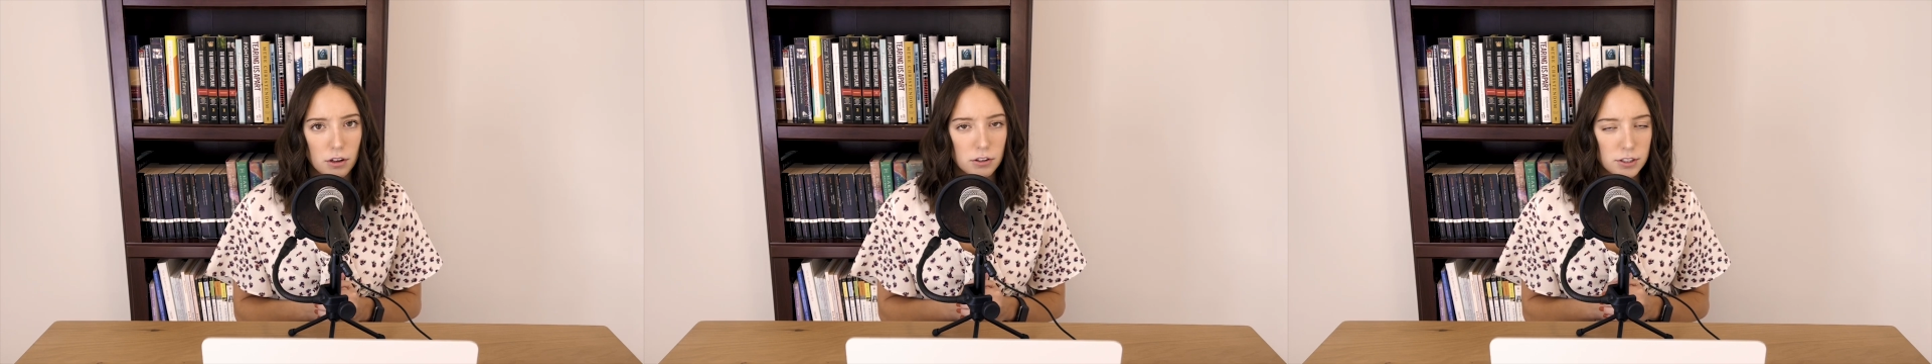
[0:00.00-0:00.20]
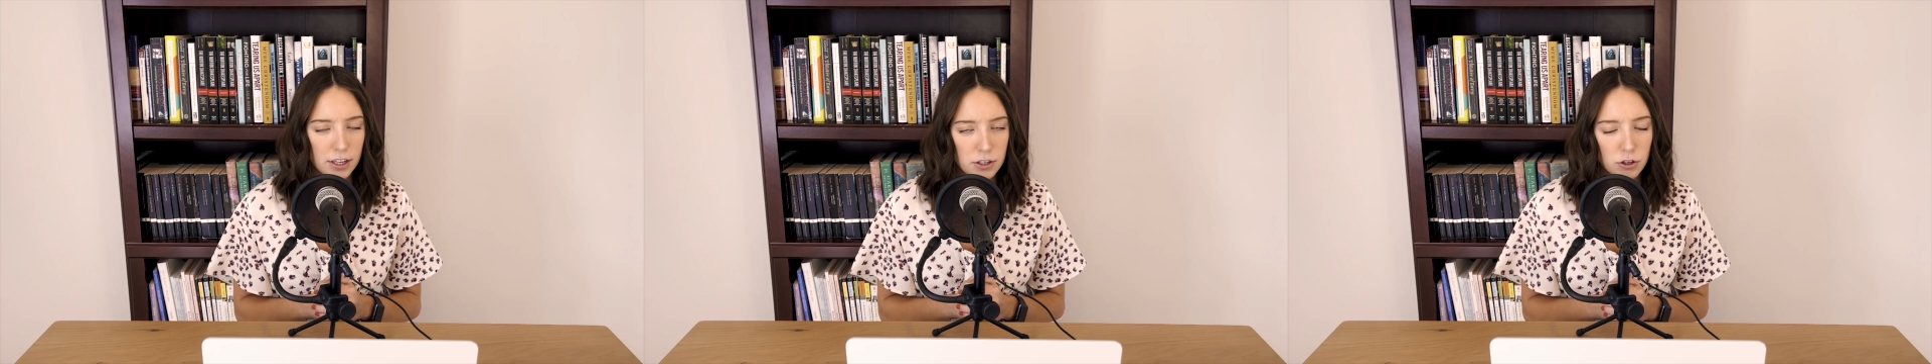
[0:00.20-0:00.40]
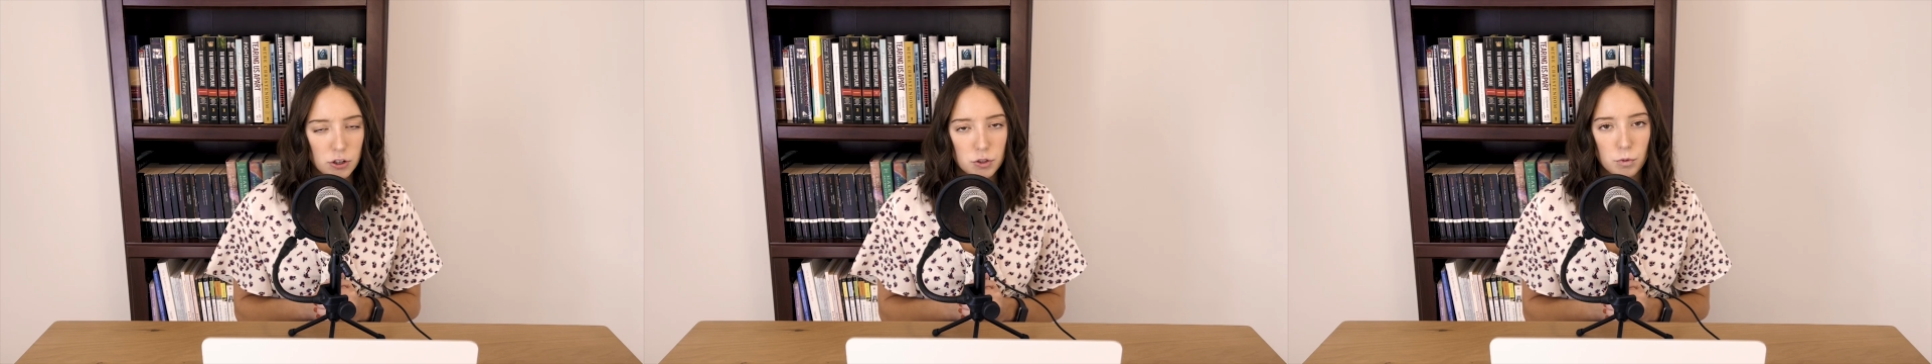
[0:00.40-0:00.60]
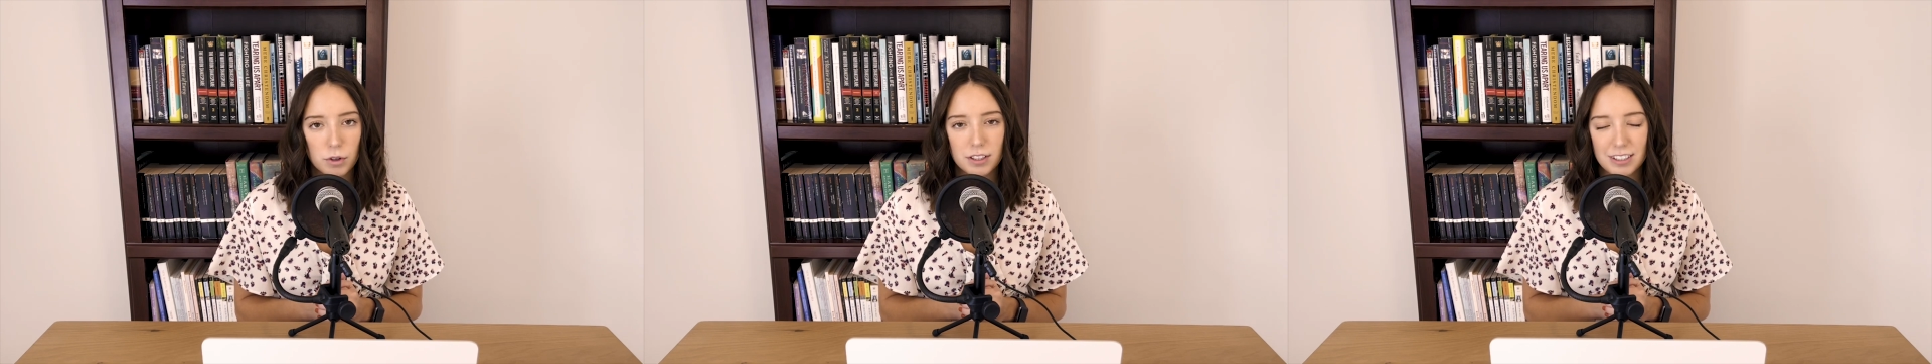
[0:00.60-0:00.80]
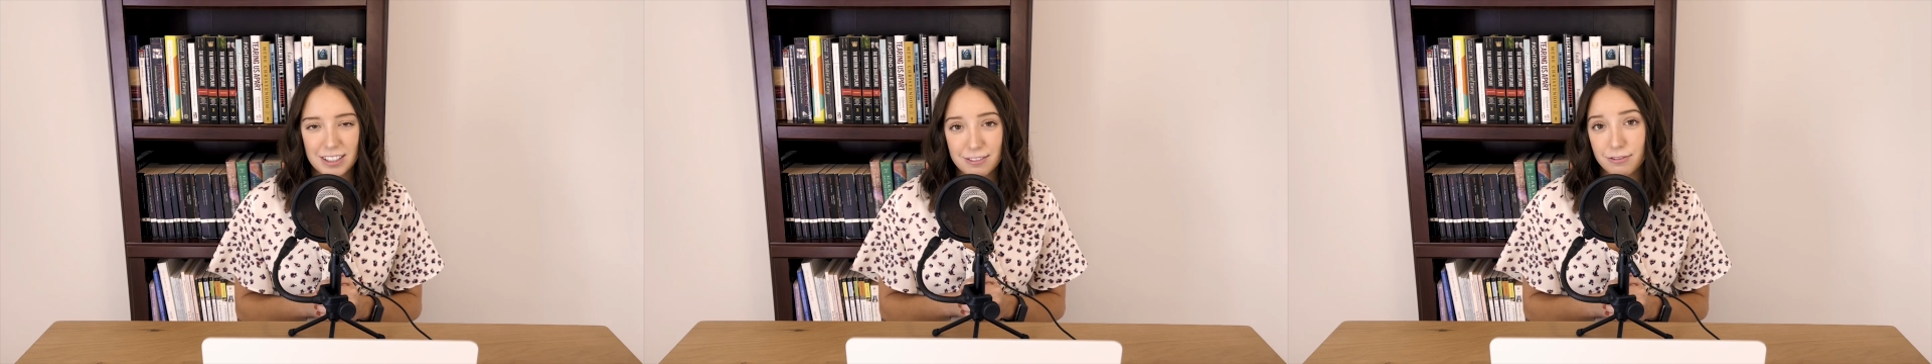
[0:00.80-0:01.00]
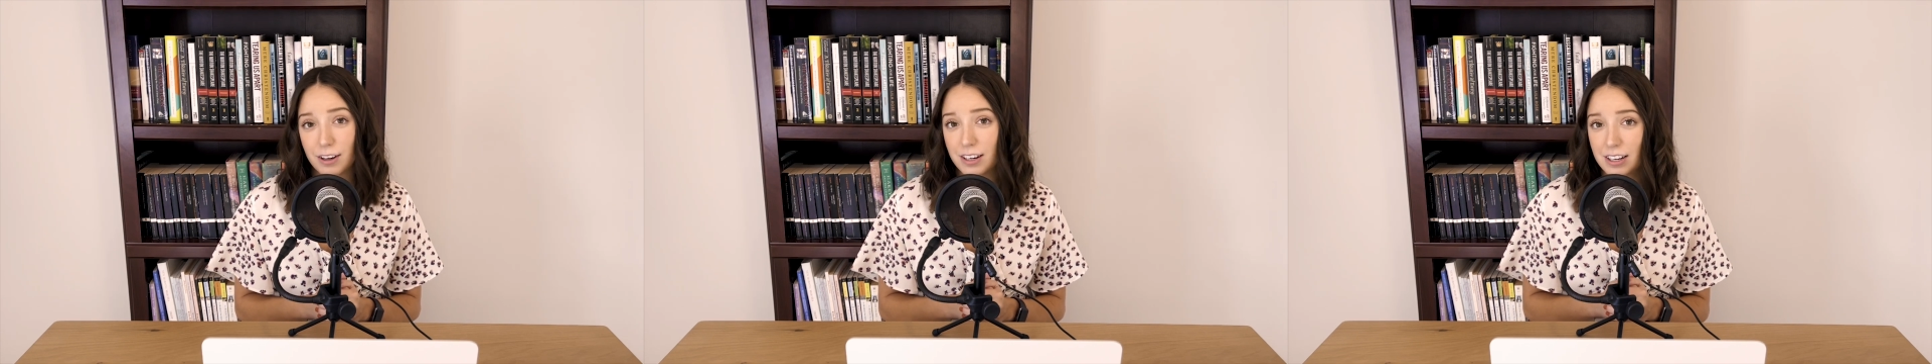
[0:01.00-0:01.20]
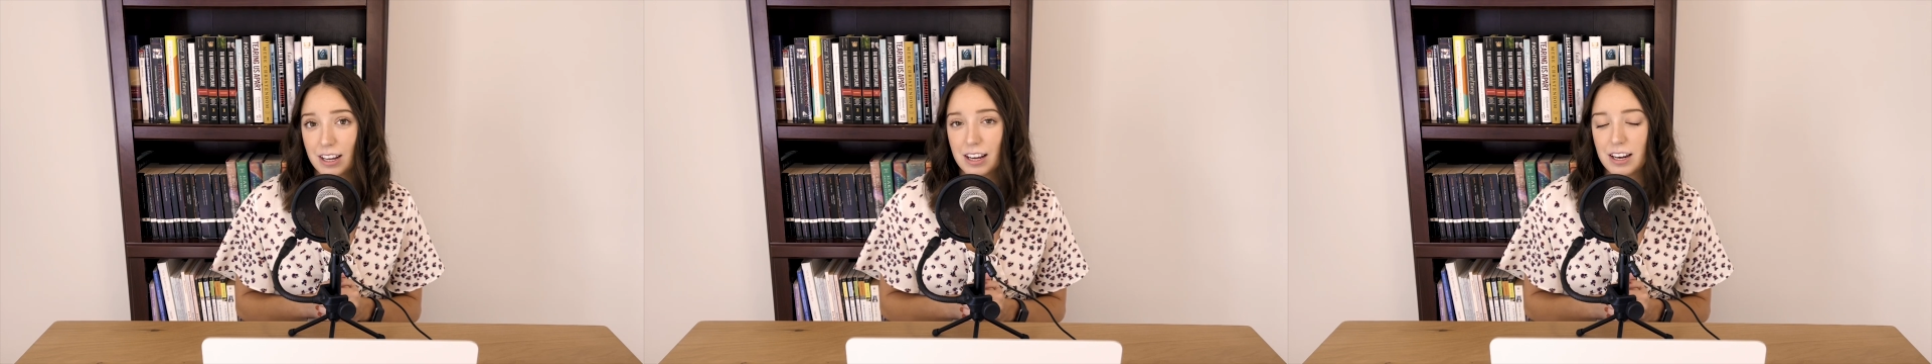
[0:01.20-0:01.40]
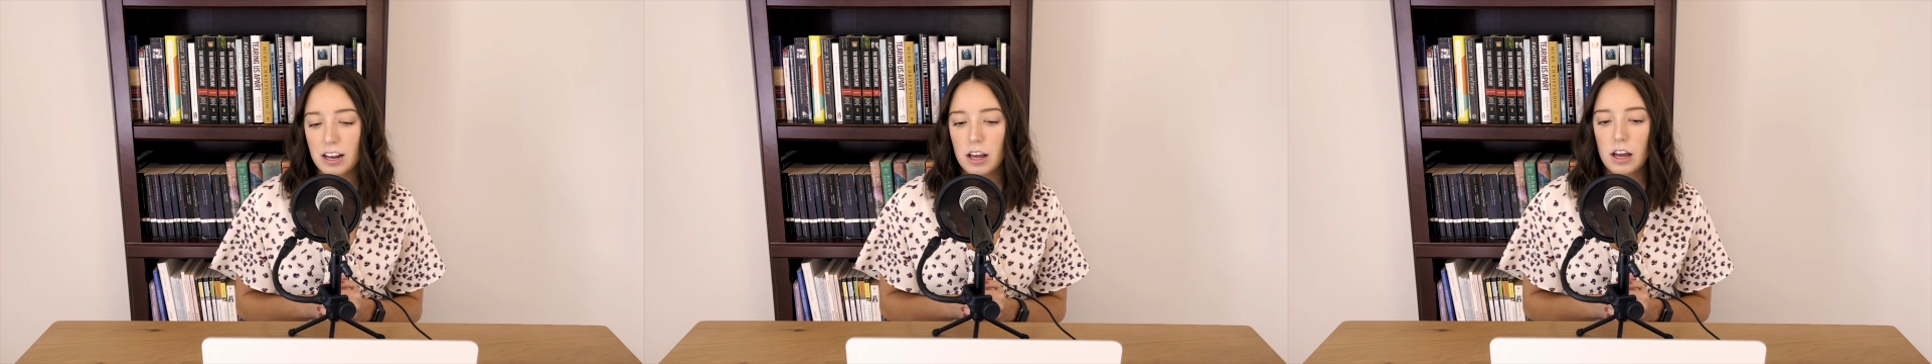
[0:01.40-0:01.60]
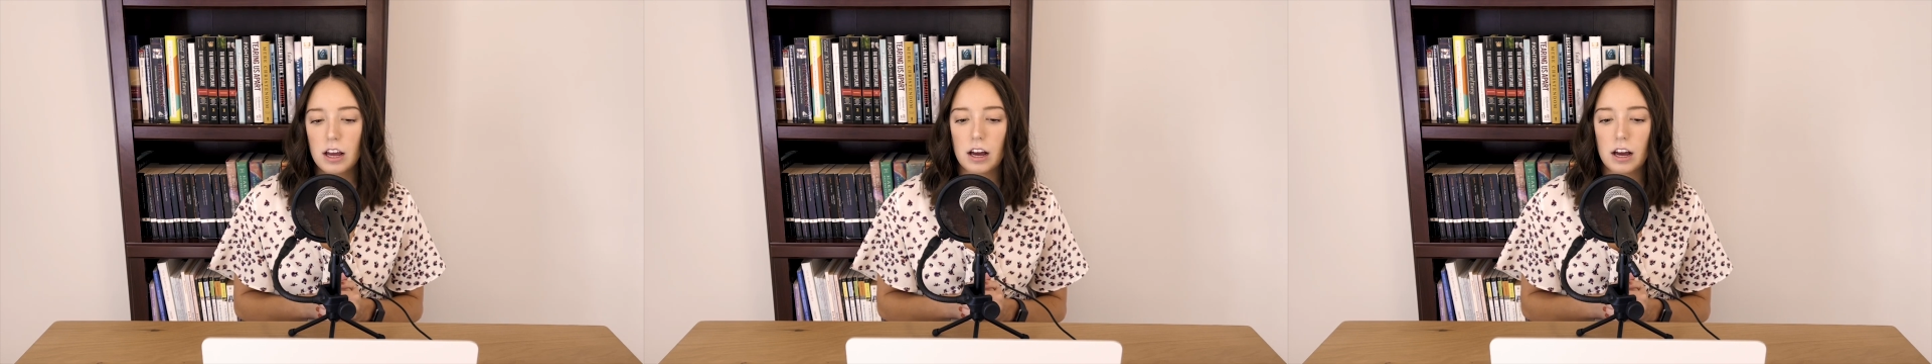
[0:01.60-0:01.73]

centers were defunded.